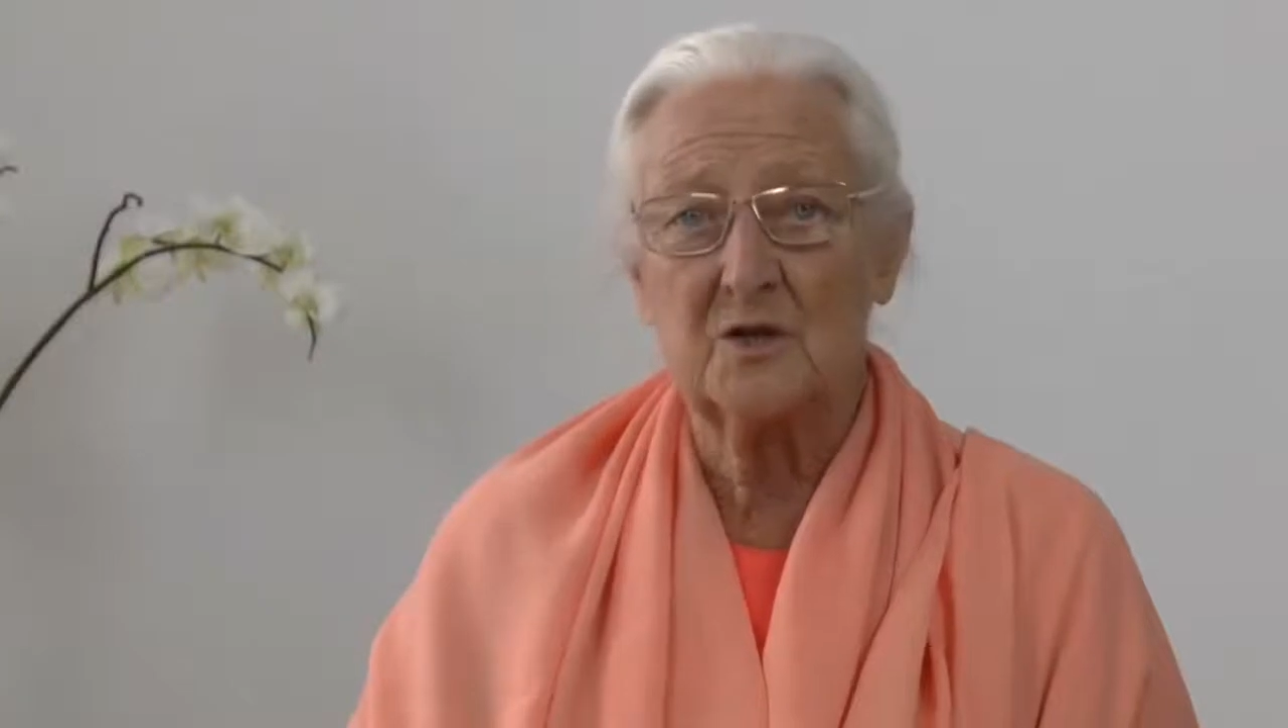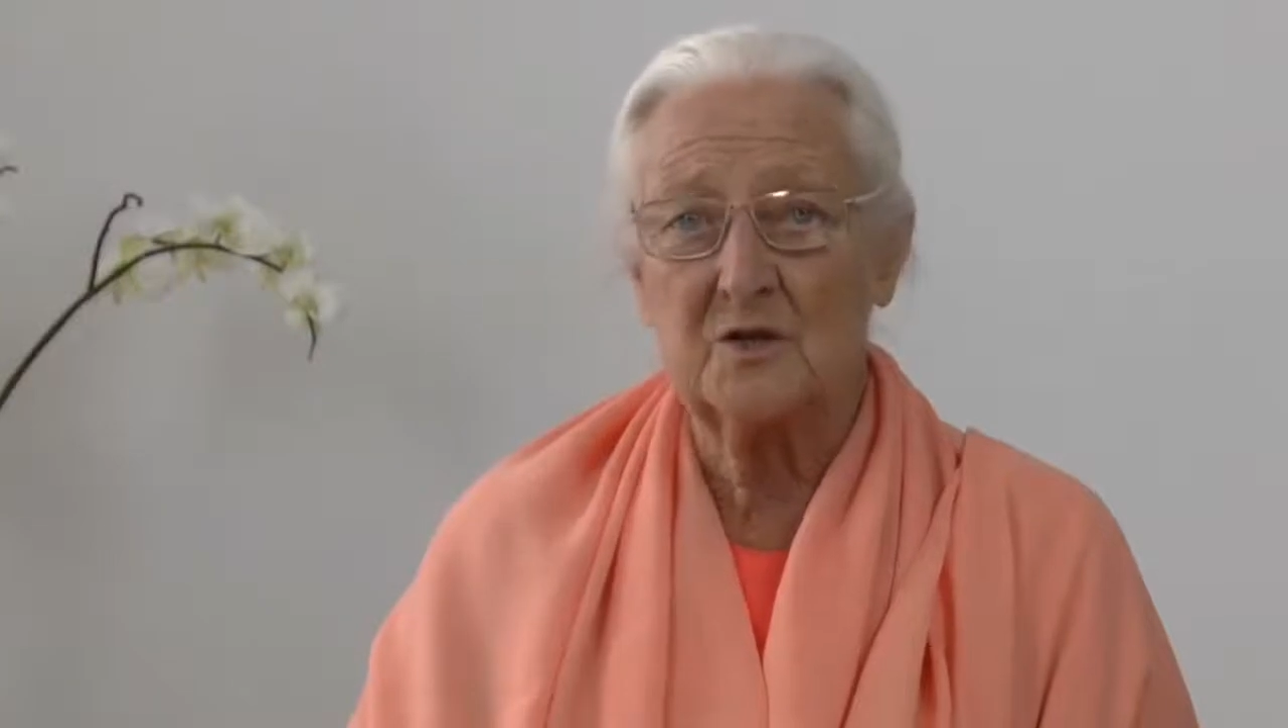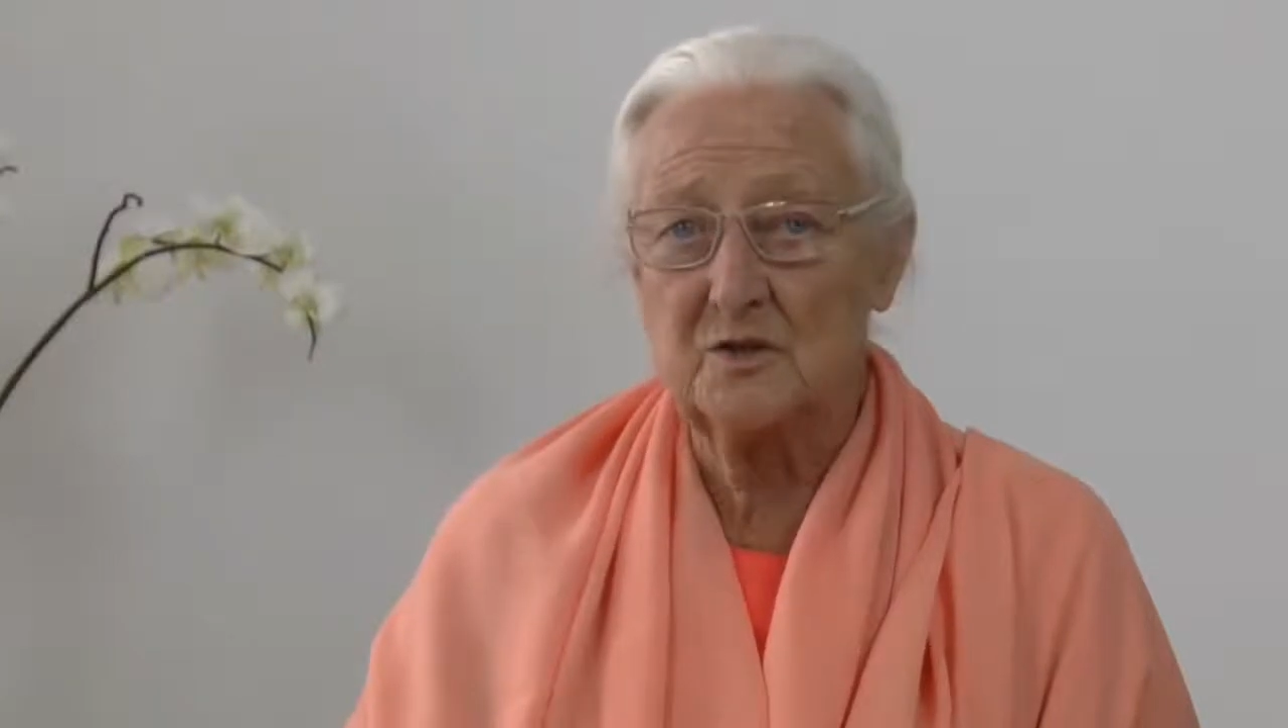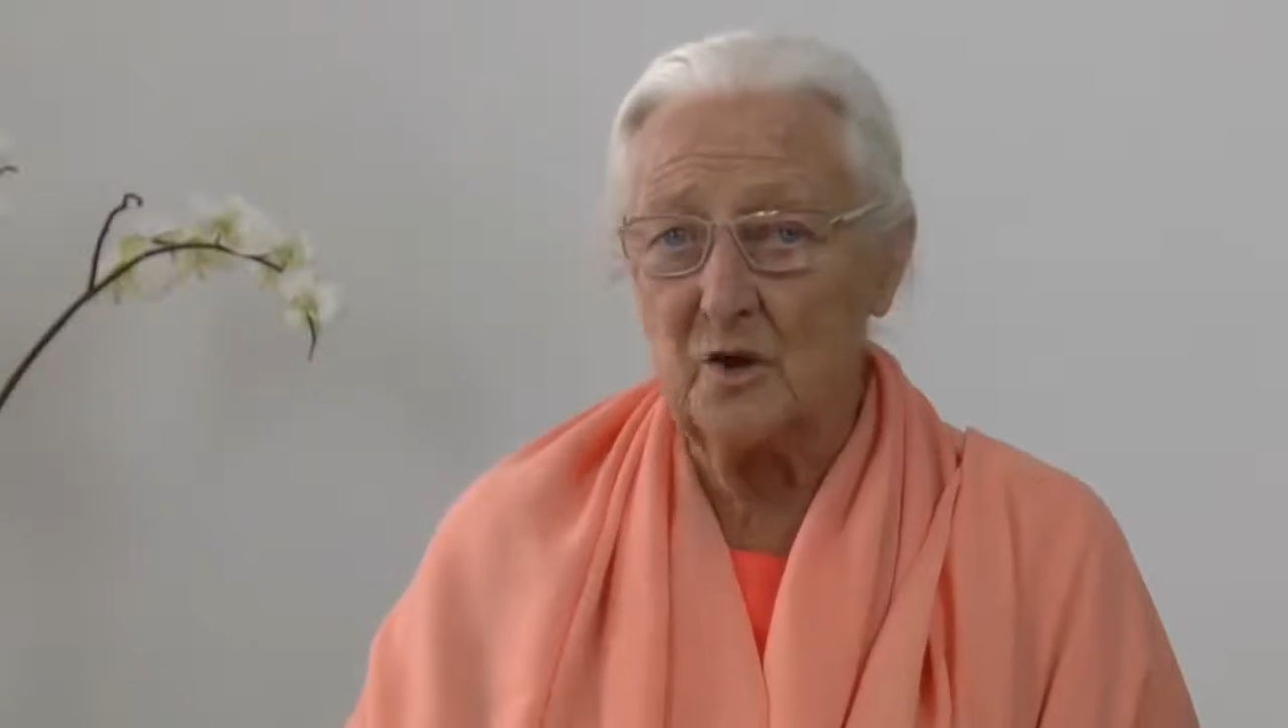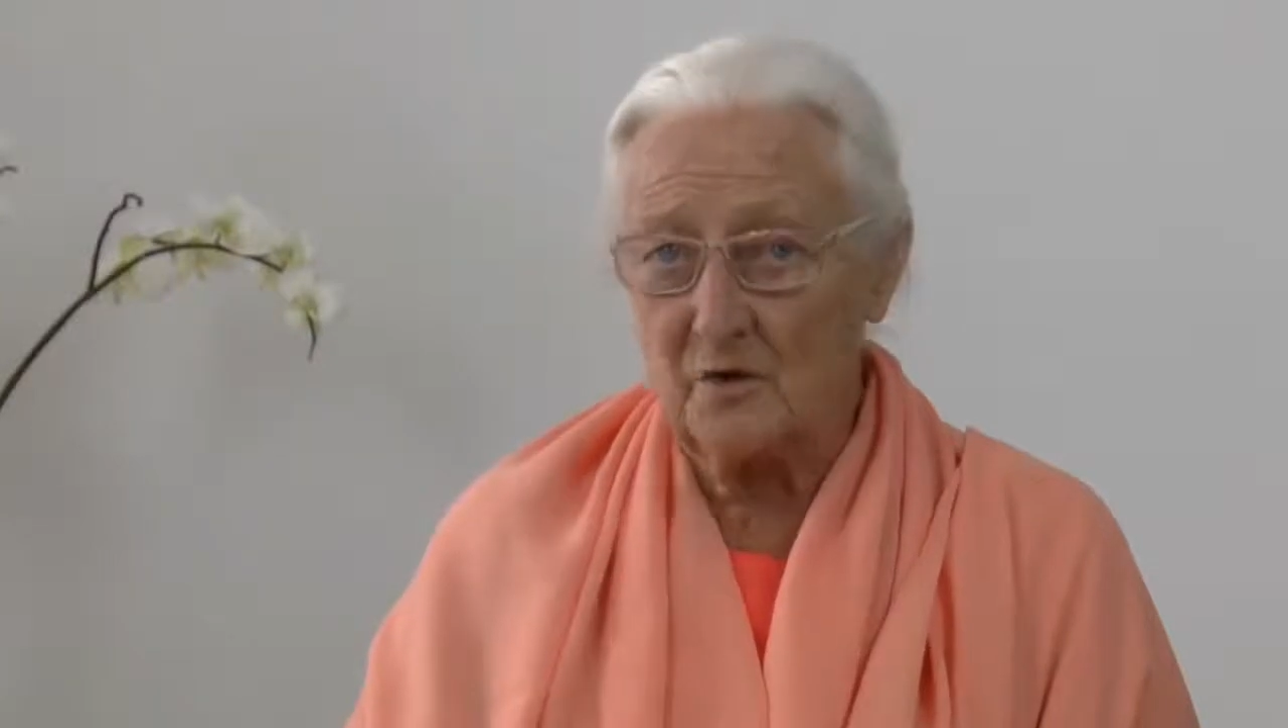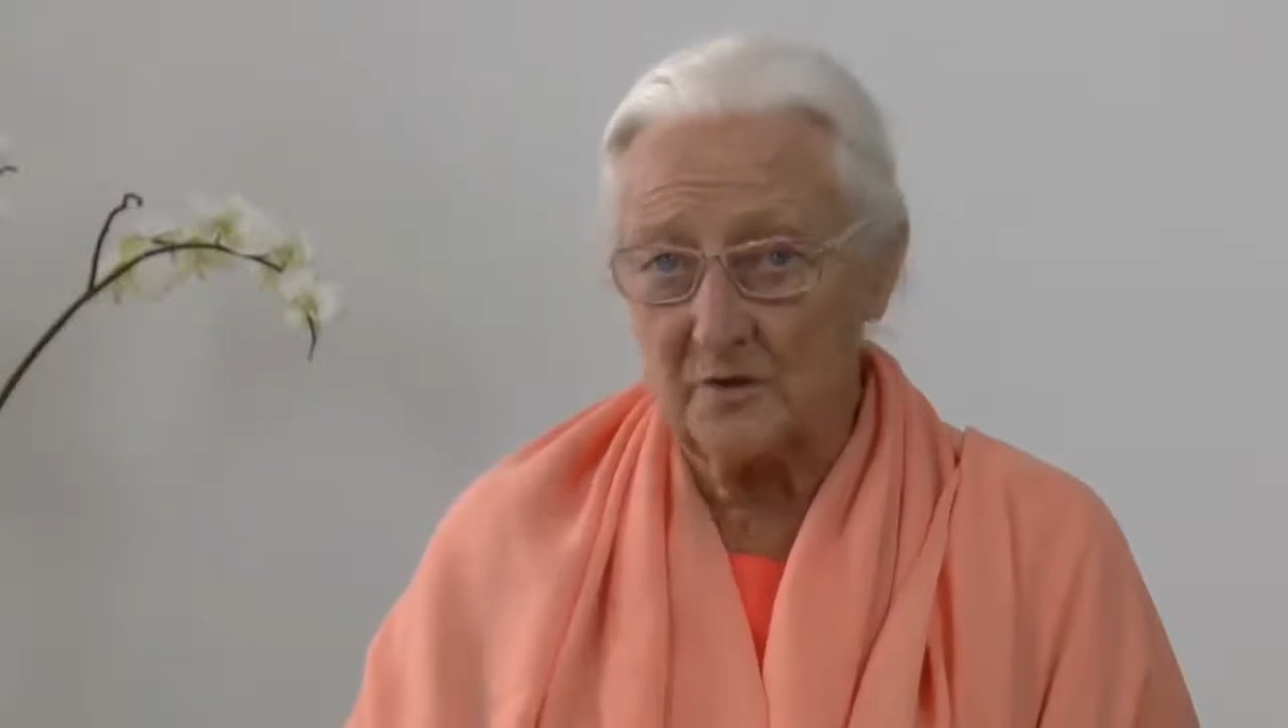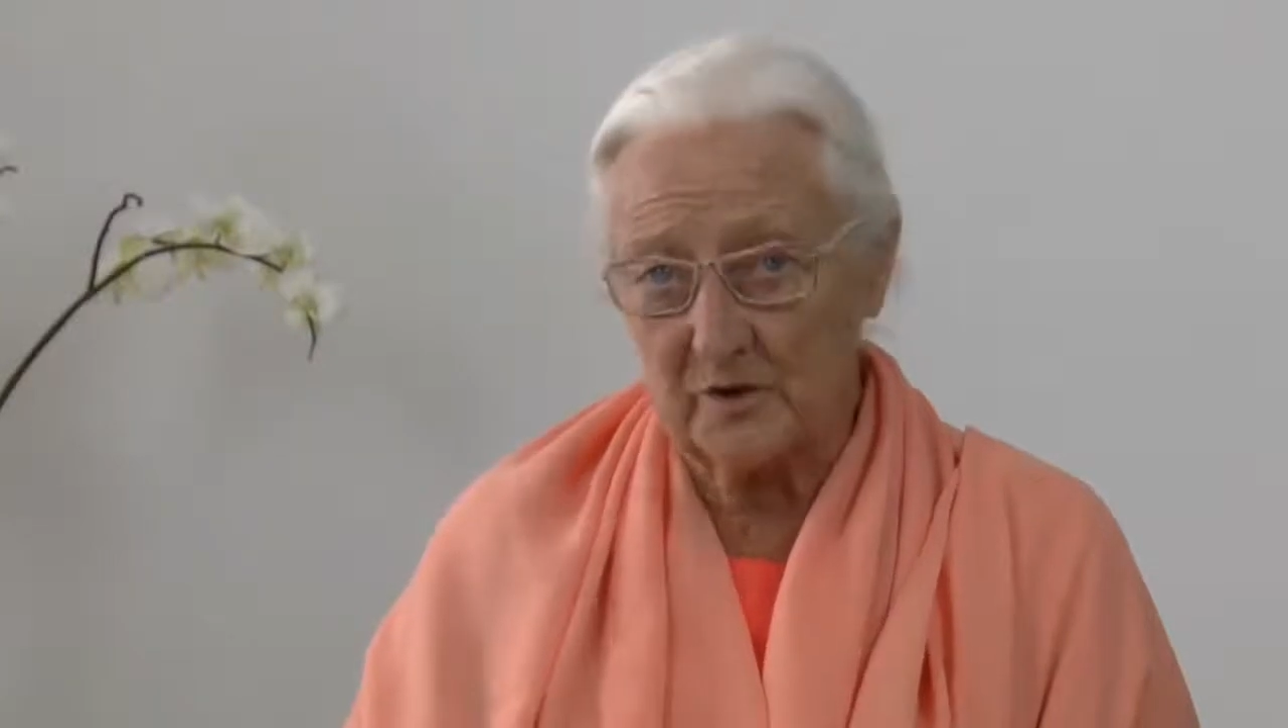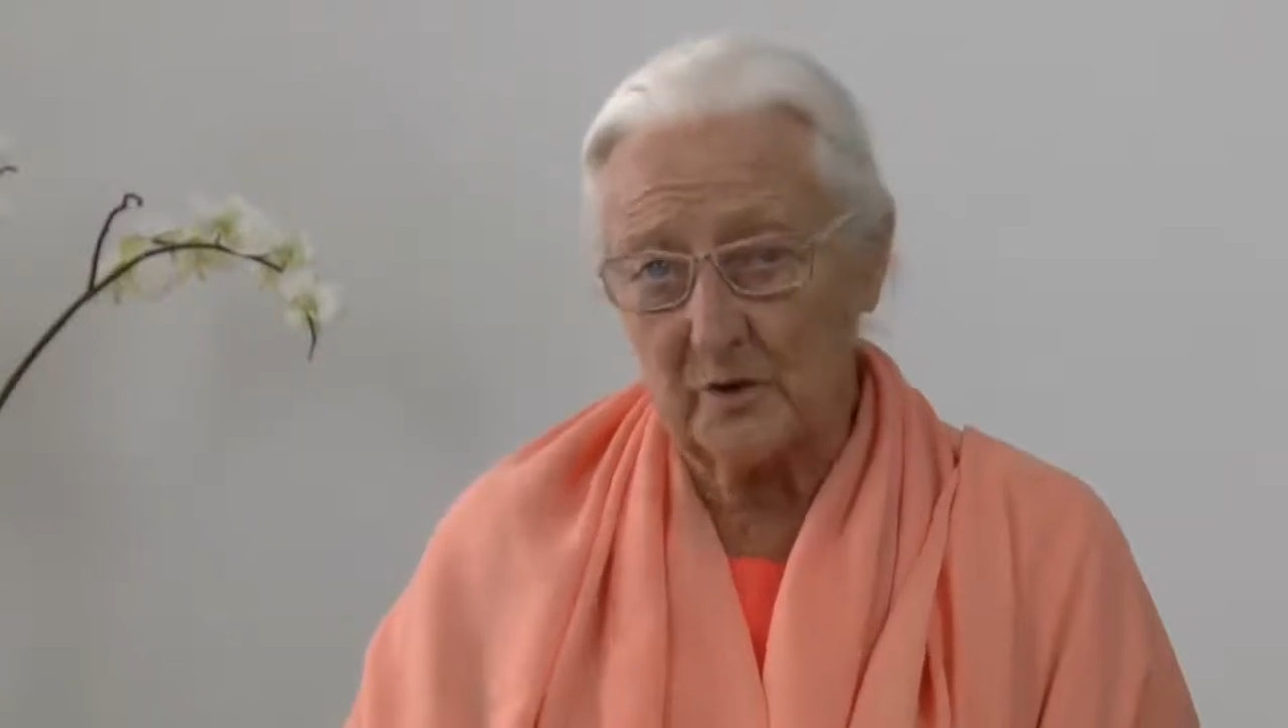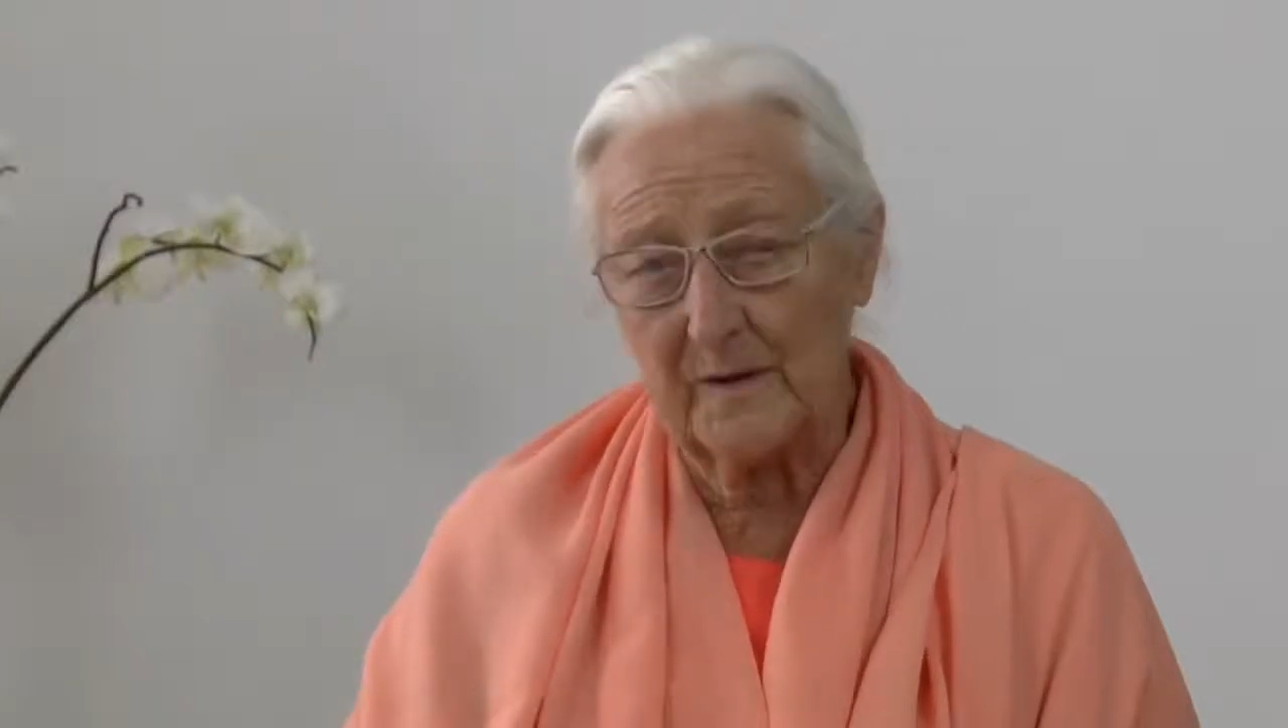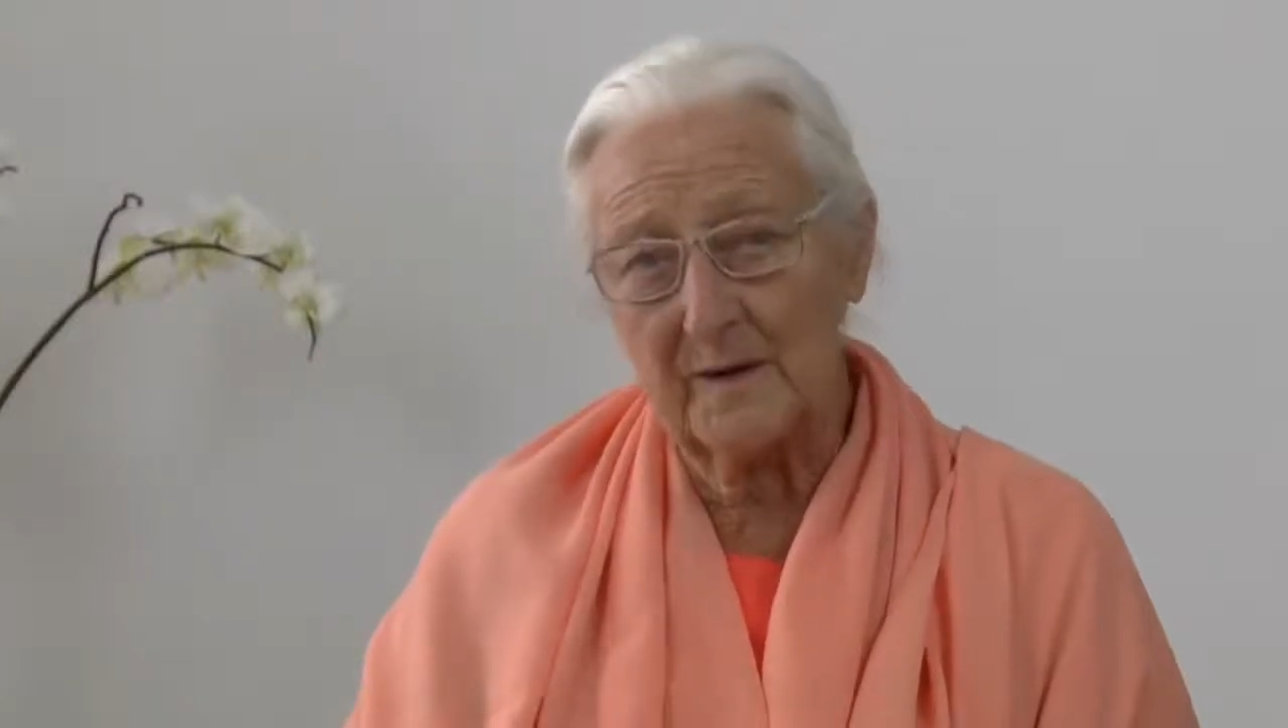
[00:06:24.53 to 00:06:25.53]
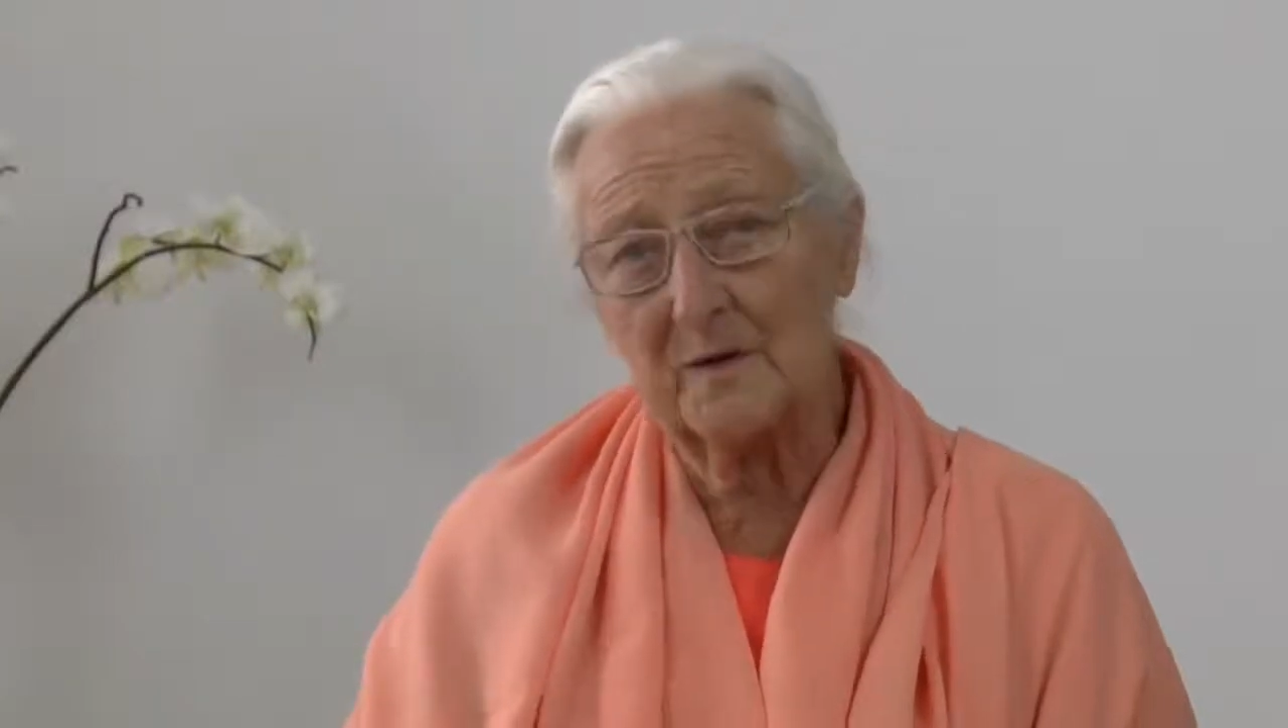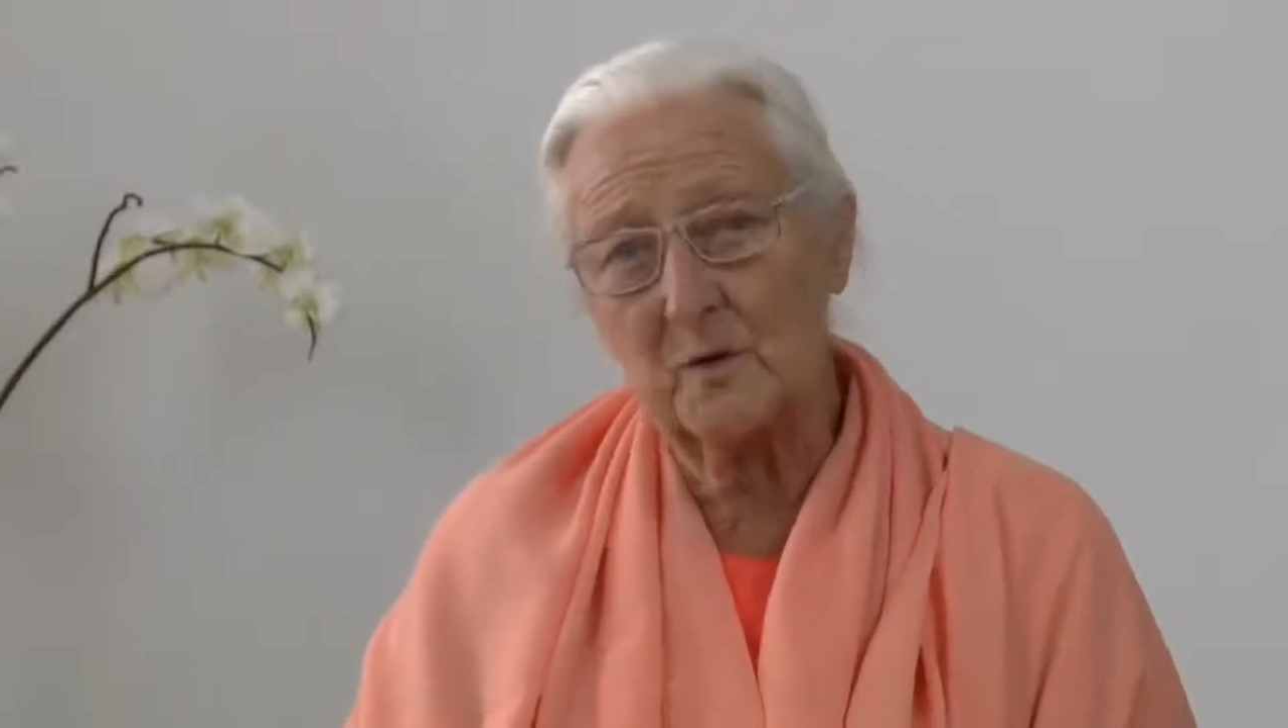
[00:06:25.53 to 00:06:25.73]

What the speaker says: not knowing